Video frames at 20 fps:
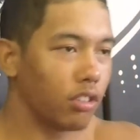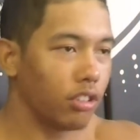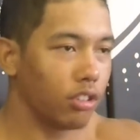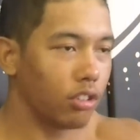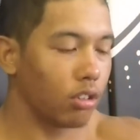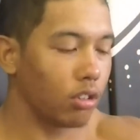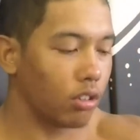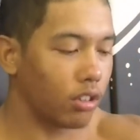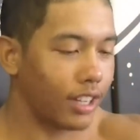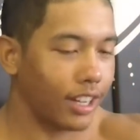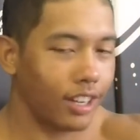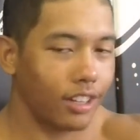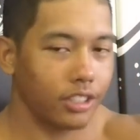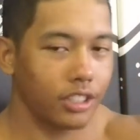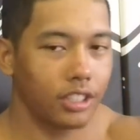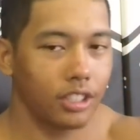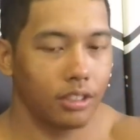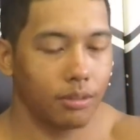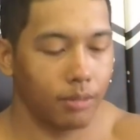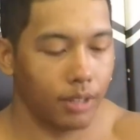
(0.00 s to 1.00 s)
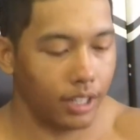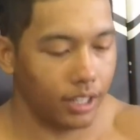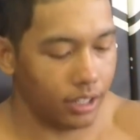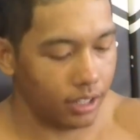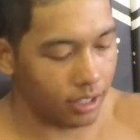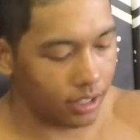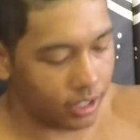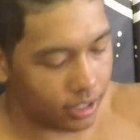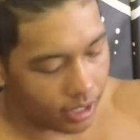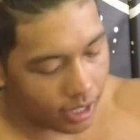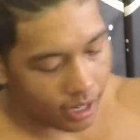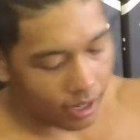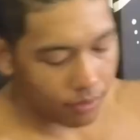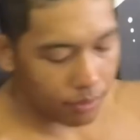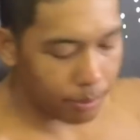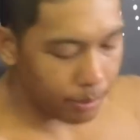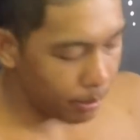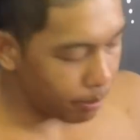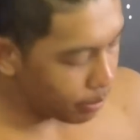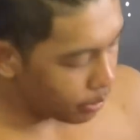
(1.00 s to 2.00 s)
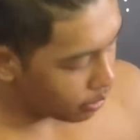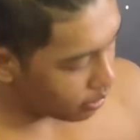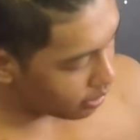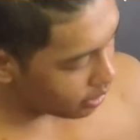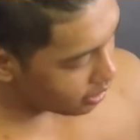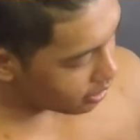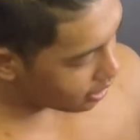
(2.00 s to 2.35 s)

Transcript: you grow calcium, right? Because I have them on both,